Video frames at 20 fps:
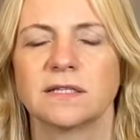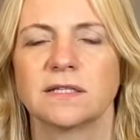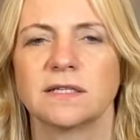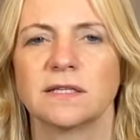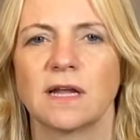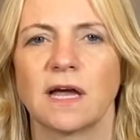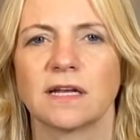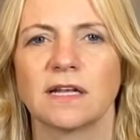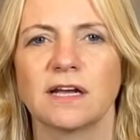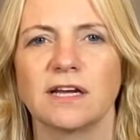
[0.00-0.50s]

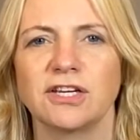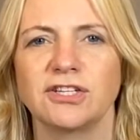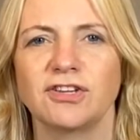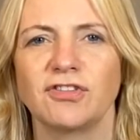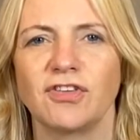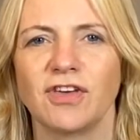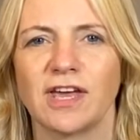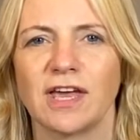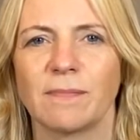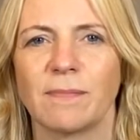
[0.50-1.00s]
I'd like you to
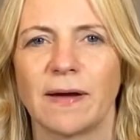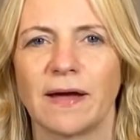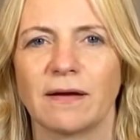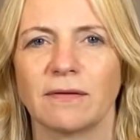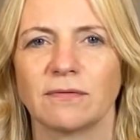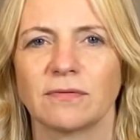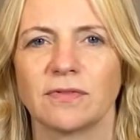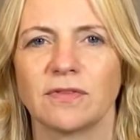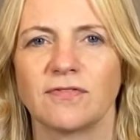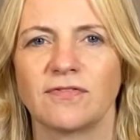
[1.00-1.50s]
think about
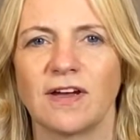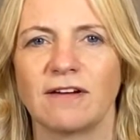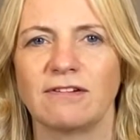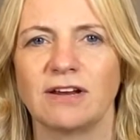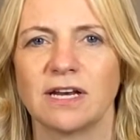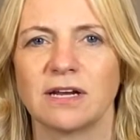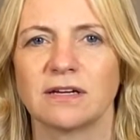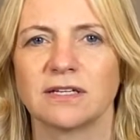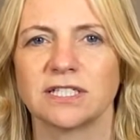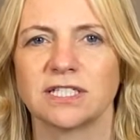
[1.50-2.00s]
the very
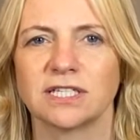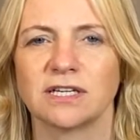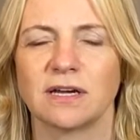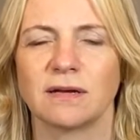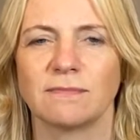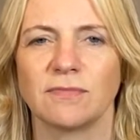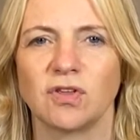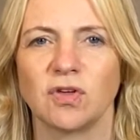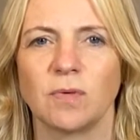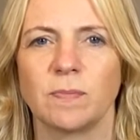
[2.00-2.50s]
last time
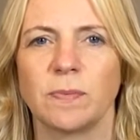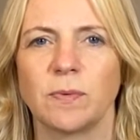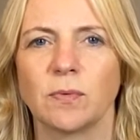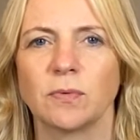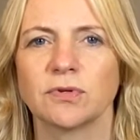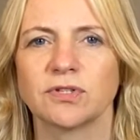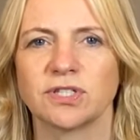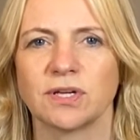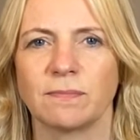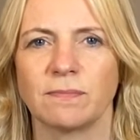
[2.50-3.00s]
that you bought
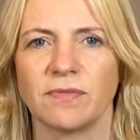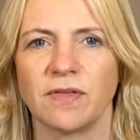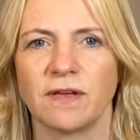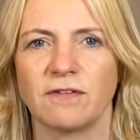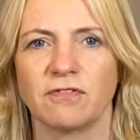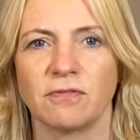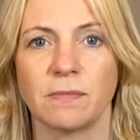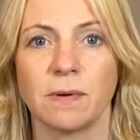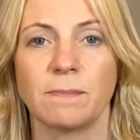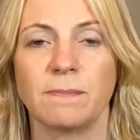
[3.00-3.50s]
something
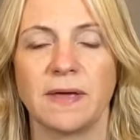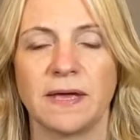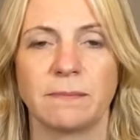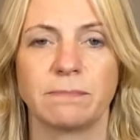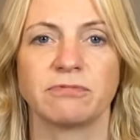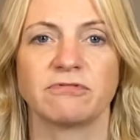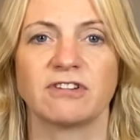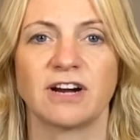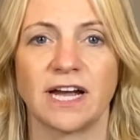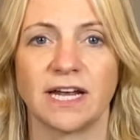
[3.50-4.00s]
from a big
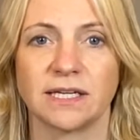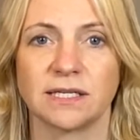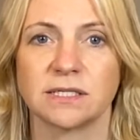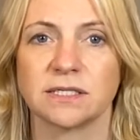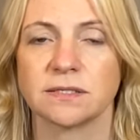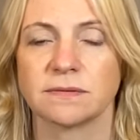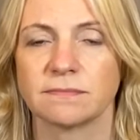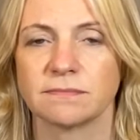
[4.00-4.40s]
brand.